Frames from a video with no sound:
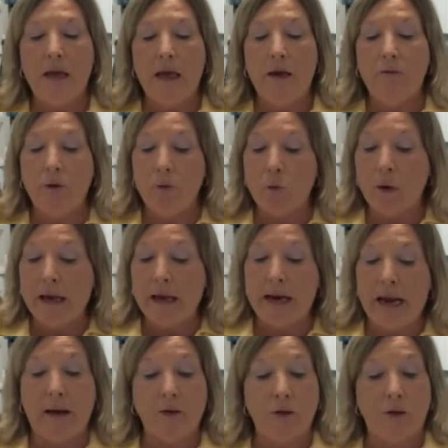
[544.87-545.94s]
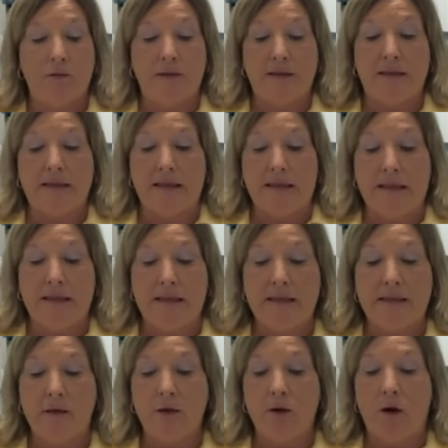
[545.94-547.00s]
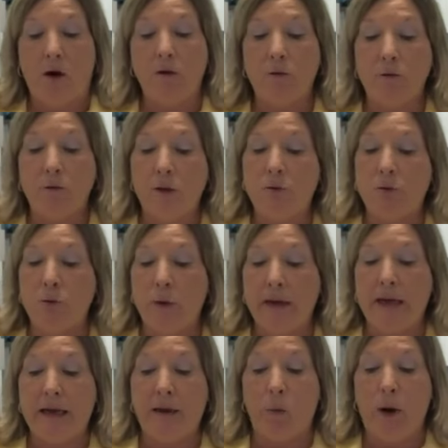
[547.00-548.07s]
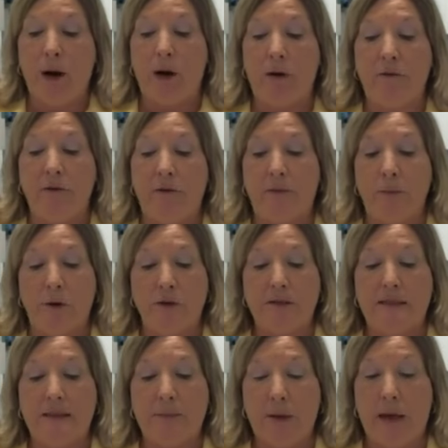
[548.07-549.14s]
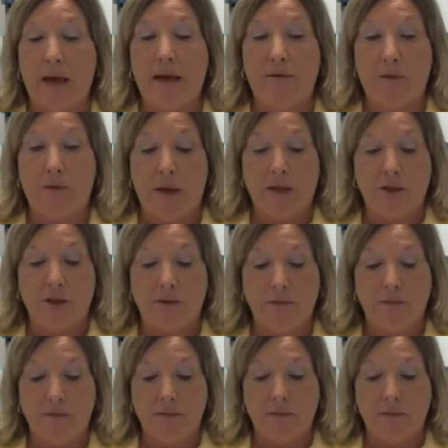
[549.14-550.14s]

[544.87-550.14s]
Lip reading: If you rent out your facilities, are the groups renting aware of your emergency plan information?